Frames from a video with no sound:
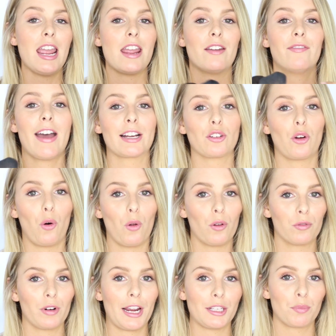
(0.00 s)
In fact, all
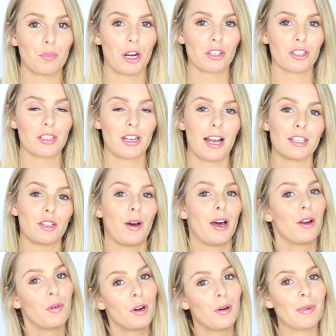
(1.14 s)
of Rae's brushes are, so I don't want